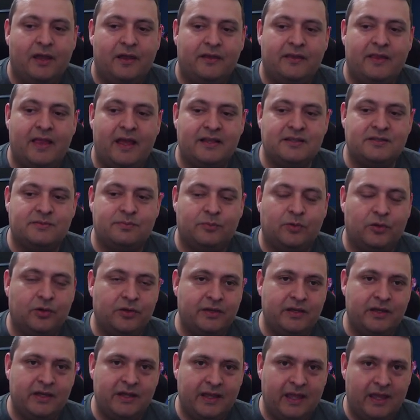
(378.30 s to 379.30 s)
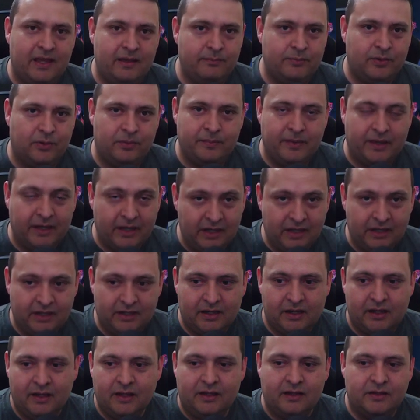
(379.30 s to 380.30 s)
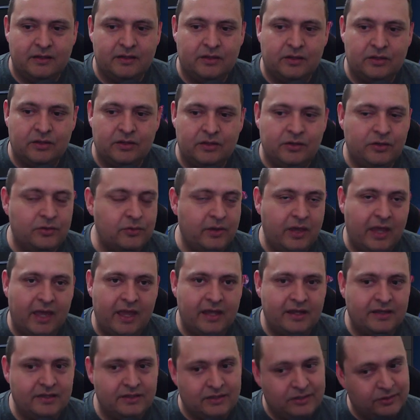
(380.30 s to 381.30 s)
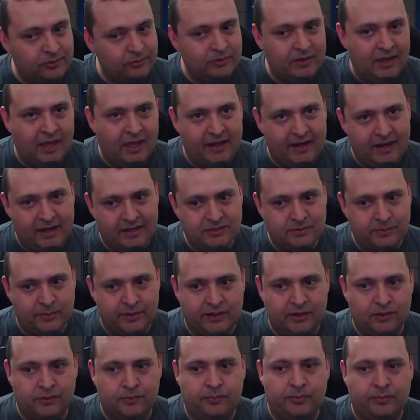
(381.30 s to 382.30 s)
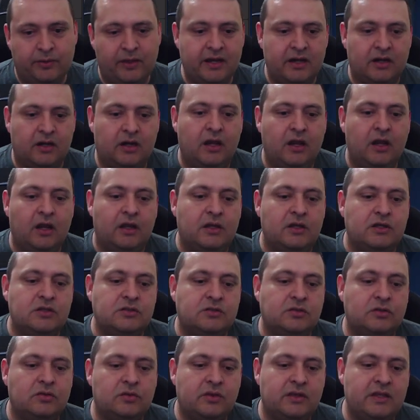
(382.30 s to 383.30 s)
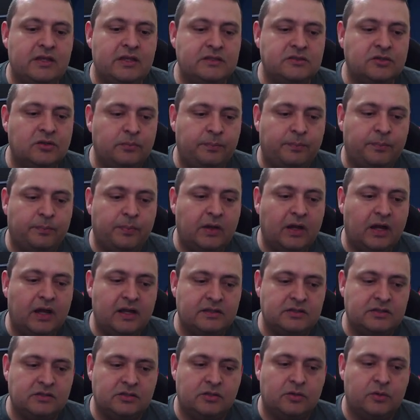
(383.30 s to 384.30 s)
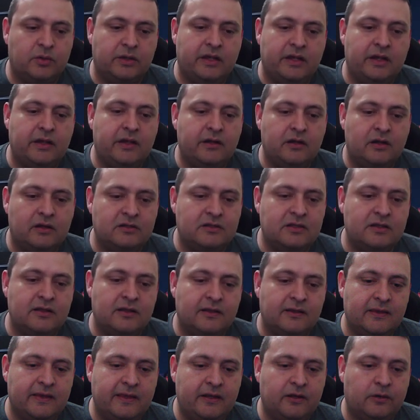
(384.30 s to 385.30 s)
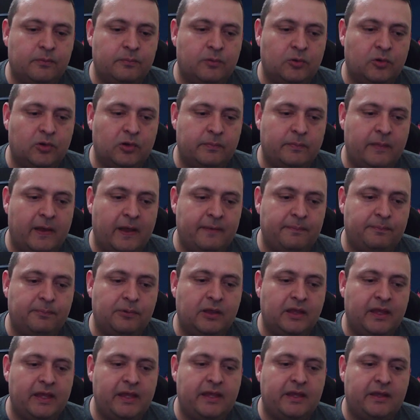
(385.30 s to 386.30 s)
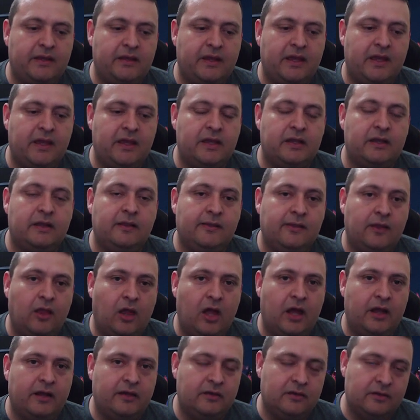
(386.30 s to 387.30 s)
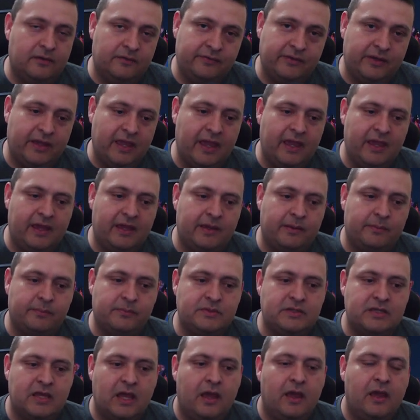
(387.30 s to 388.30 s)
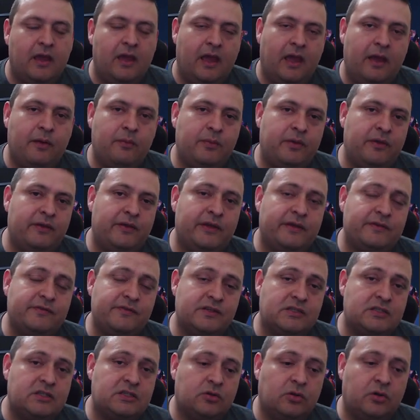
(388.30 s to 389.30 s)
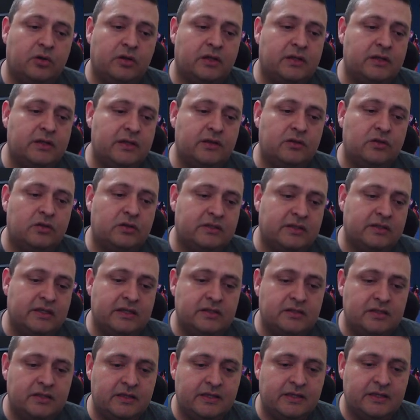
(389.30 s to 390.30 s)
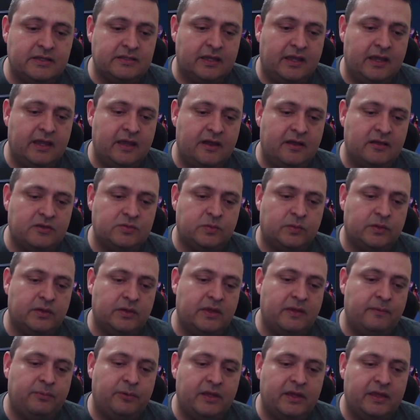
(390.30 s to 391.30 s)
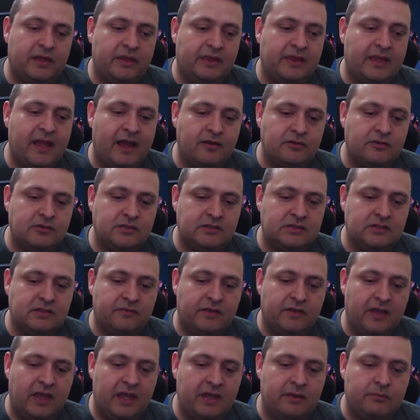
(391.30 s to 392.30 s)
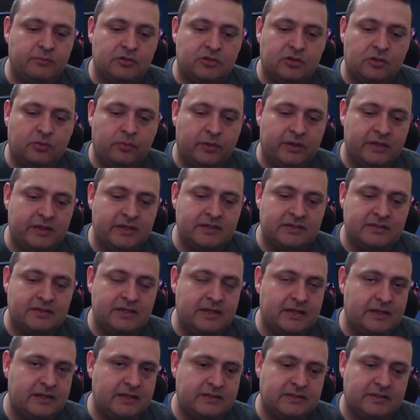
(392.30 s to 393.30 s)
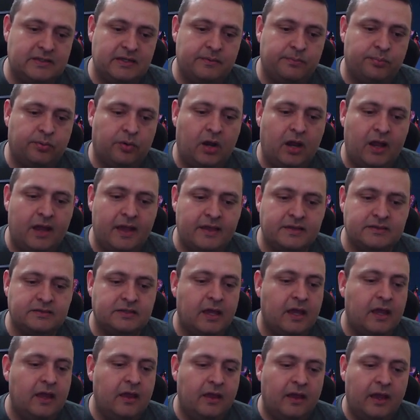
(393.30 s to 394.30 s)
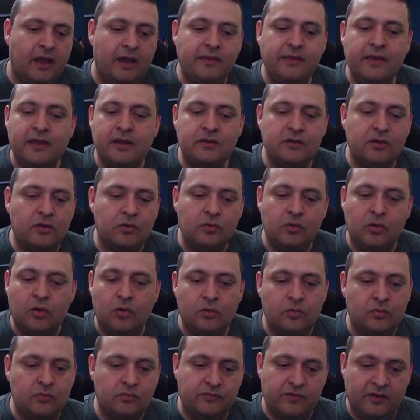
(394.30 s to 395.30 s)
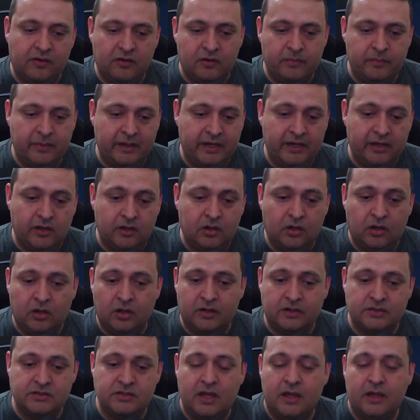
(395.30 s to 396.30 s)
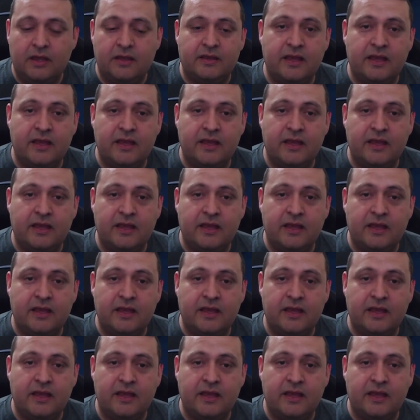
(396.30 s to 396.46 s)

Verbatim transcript: That's more than a game per minute. You can't do that as a regular player. So these are bots who are getting onto the leaderboard by playing a lot of games. And we have historically looked into these accounts where they play thousands of games to win this DEC prize, and they don't own very many cards.